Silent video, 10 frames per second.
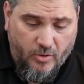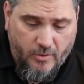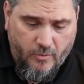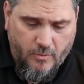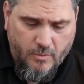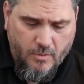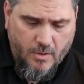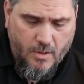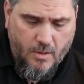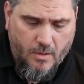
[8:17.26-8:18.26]
glue,
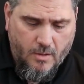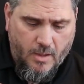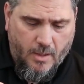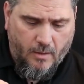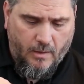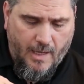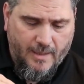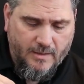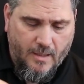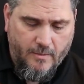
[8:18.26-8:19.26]
a lot
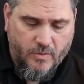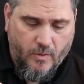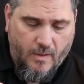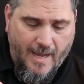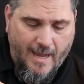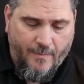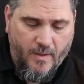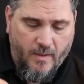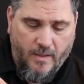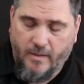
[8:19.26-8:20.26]
of times what'll
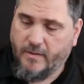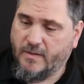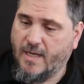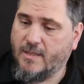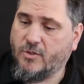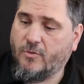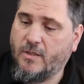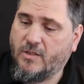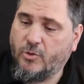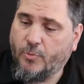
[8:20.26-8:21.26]
happen is that
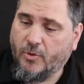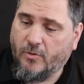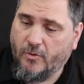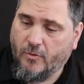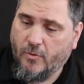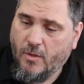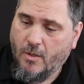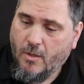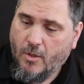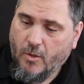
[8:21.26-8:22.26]
straight super glue
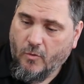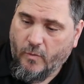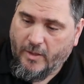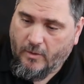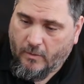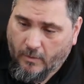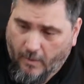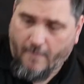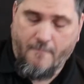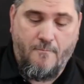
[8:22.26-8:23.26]
will
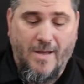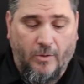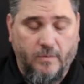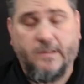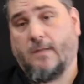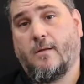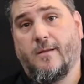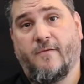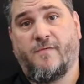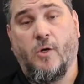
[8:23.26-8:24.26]
melt
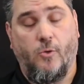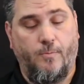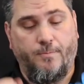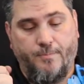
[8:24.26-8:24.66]
the foam.